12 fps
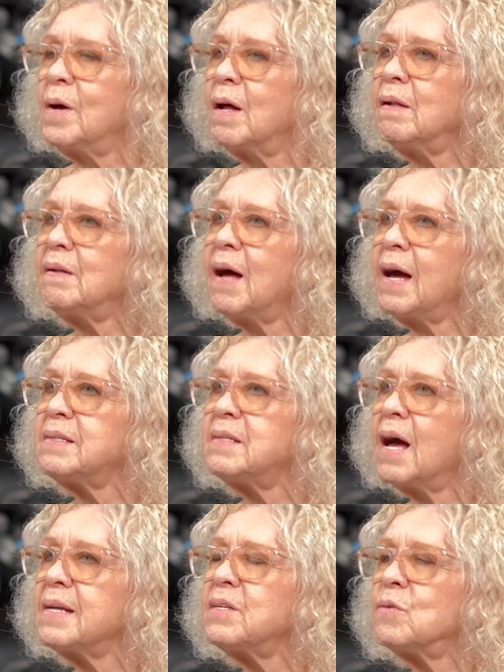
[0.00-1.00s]
Well,
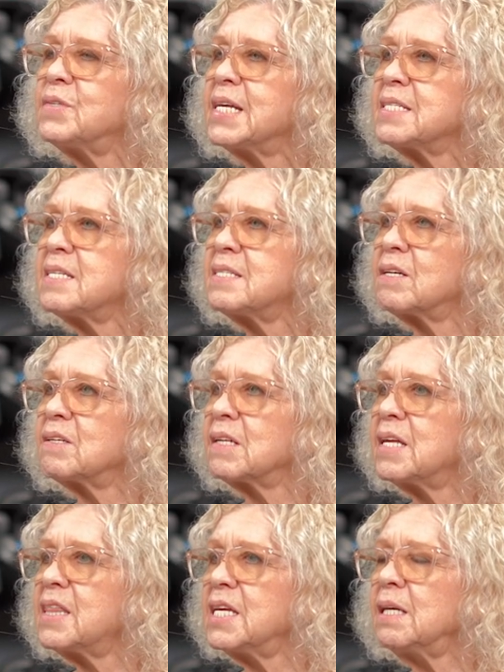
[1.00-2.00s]
I, I don't
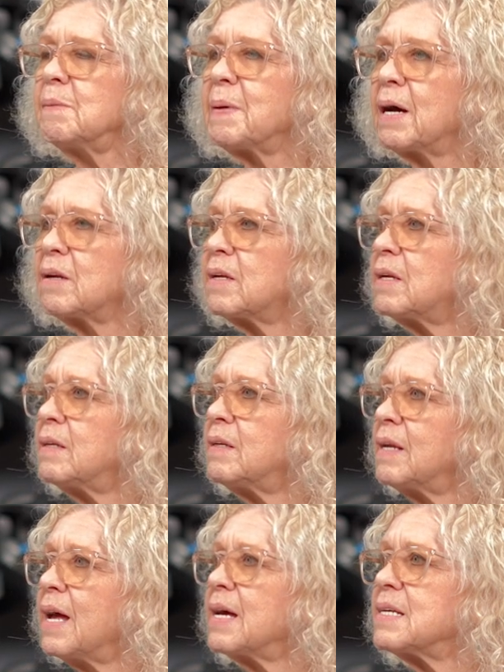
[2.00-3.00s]
necessarily think about it
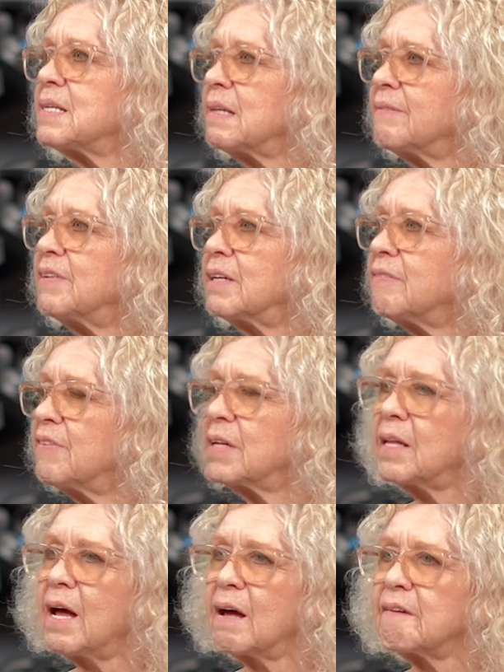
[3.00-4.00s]
as living a
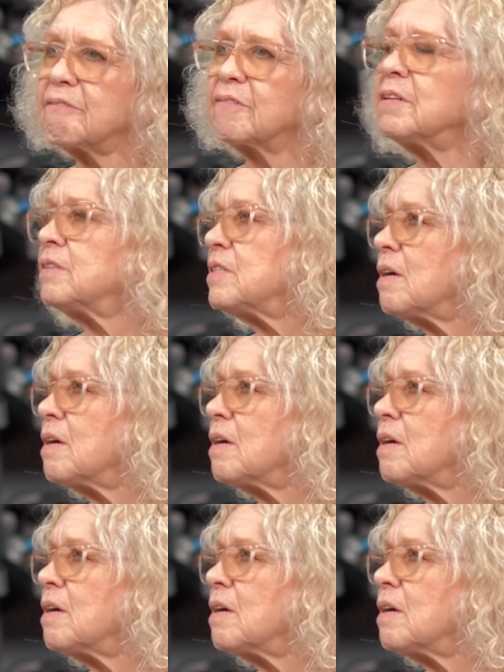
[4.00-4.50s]
fit life.